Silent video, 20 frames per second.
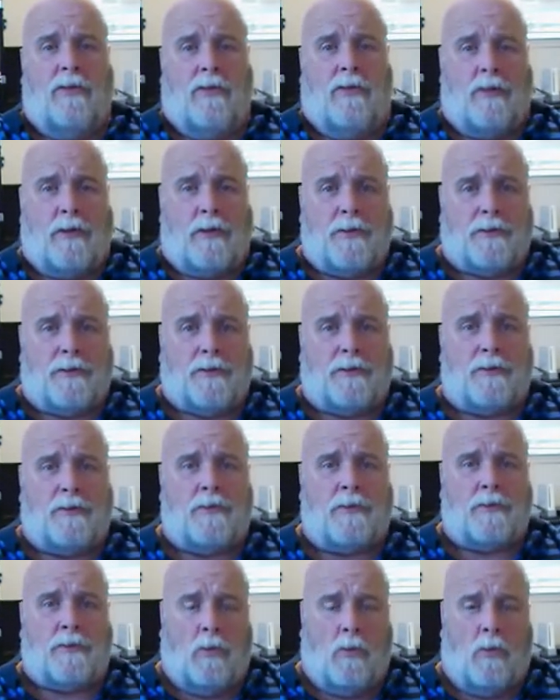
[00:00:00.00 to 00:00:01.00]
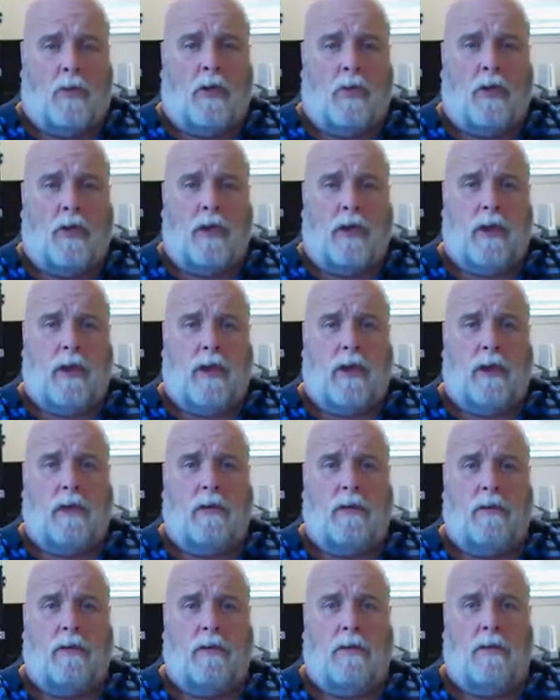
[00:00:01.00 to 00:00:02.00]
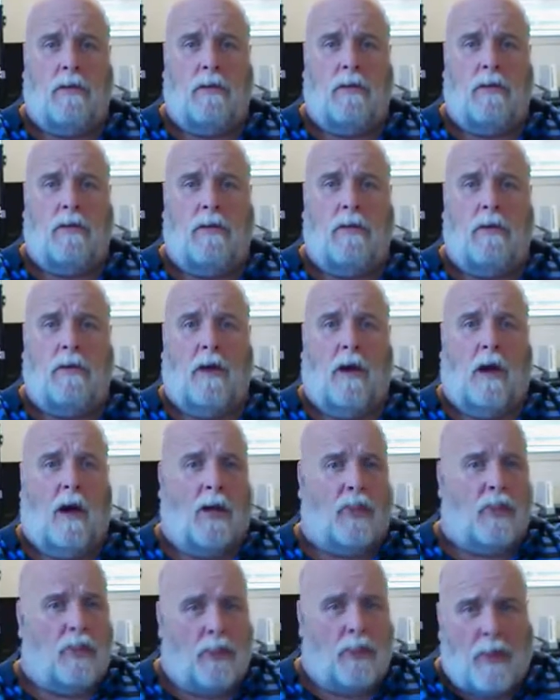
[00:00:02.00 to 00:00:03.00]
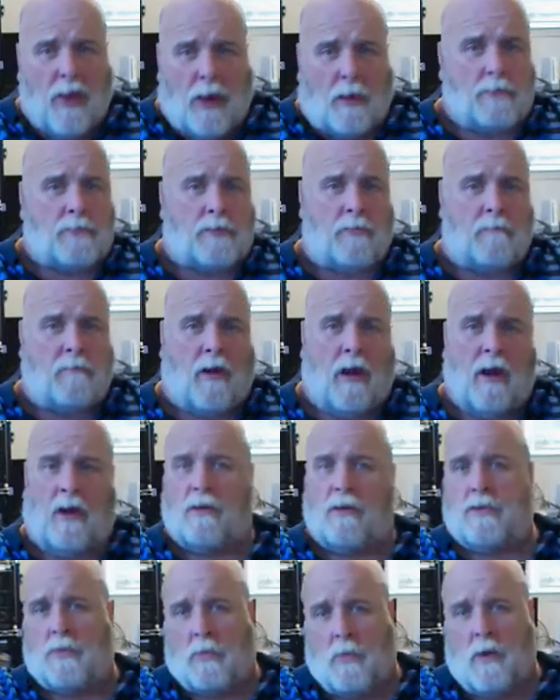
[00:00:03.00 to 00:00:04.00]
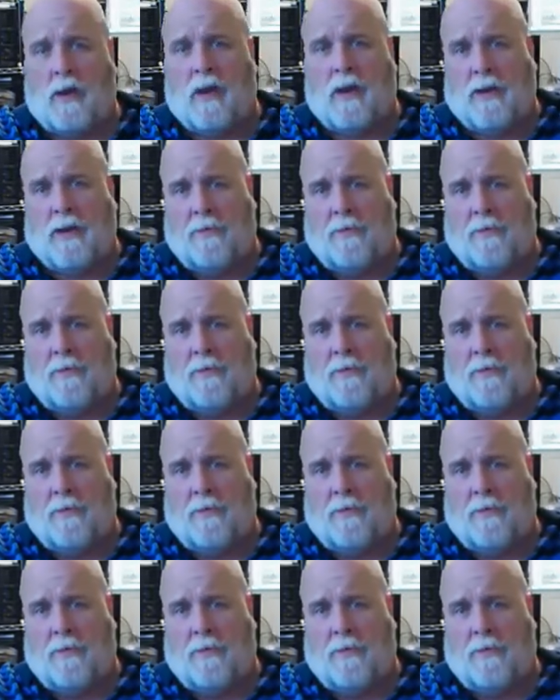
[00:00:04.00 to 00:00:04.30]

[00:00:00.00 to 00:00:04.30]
this is only a thousand miles away.